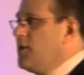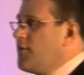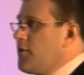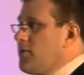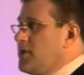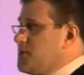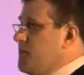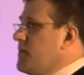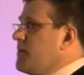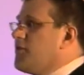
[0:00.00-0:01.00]
for a
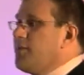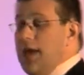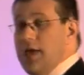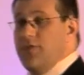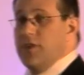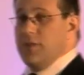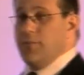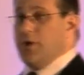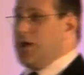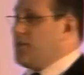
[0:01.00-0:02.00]
response from hitting the
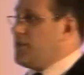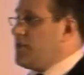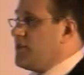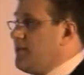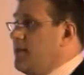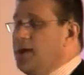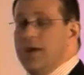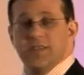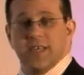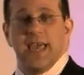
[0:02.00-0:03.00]
booking system
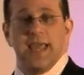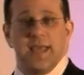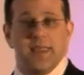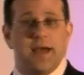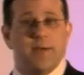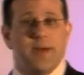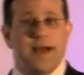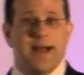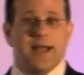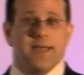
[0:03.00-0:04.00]
to getting that
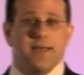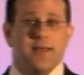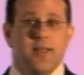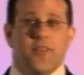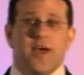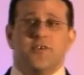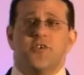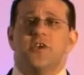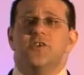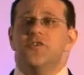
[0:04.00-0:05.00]
back. That's
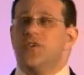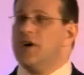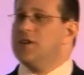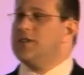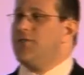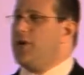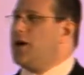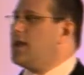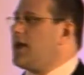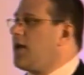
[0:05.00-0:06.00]
going to start
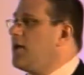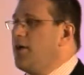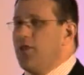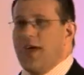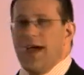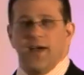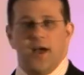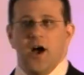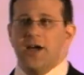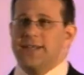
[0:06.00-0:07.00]
defining that
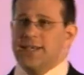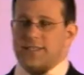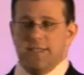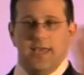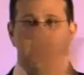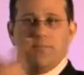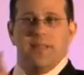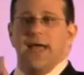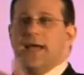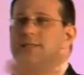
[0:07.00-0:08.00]
IDC
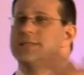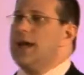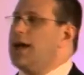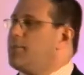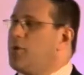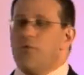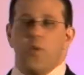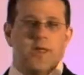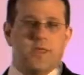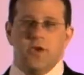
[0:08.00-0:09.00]
landscape of
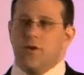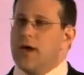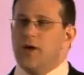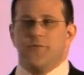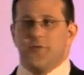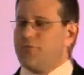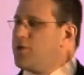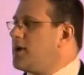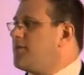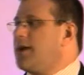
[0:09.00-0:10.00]
whether you go for
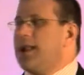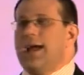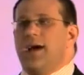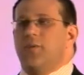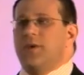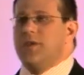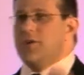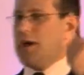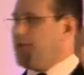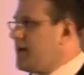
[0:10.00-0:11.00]
private cloud, whether you
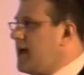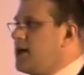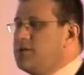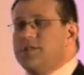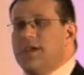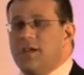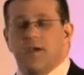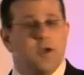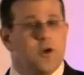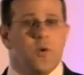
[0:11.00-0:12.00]
go for hosted,
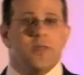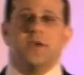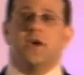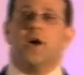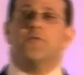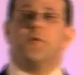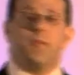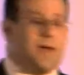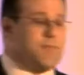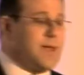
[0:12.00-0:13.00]
whether you go for
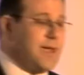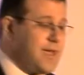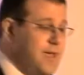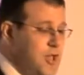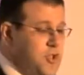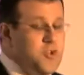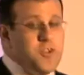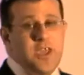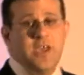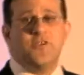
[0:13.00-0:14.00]
public. You
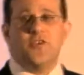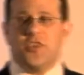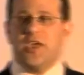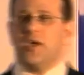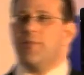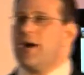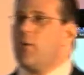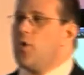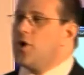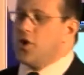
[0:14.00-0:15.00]
need to think about
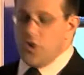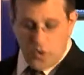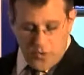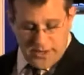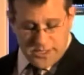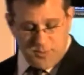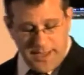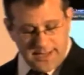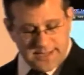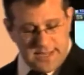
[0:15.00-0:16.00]
what you're
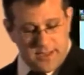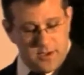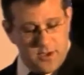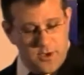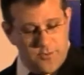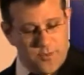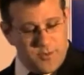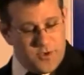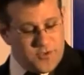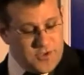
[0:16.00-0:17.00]
expecting from
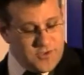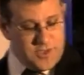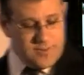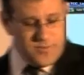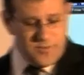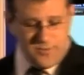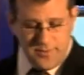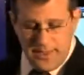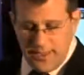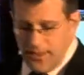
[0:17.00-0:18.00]
your systems,
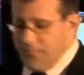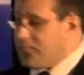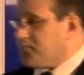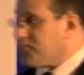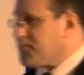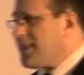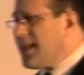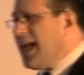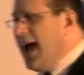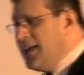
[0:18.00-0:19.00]

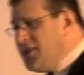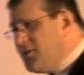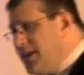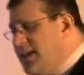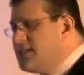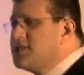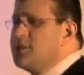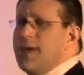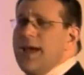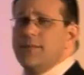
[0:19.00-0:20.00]
and you need to
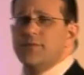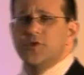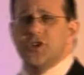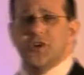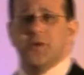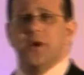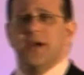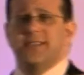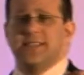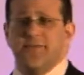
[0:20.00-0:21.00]
be able to
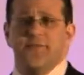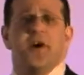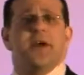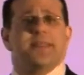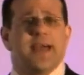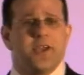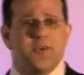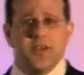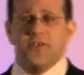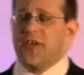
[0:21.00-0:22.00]
define that. You
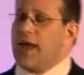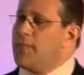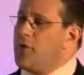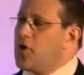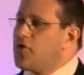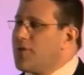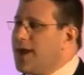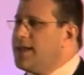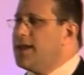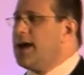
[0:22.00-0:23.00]
need to get a more
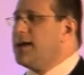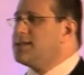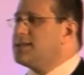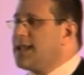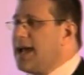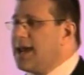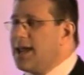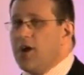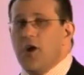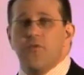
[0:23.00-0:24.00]
granular
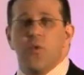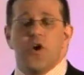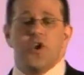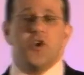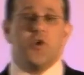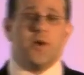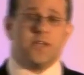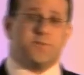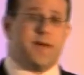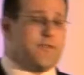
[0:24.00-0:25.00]
understanding of what you
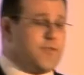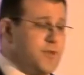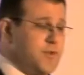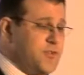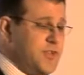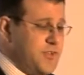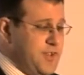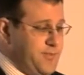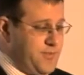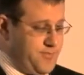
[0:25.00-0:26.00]
expect from your
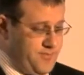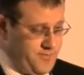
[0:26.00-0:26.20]
systems.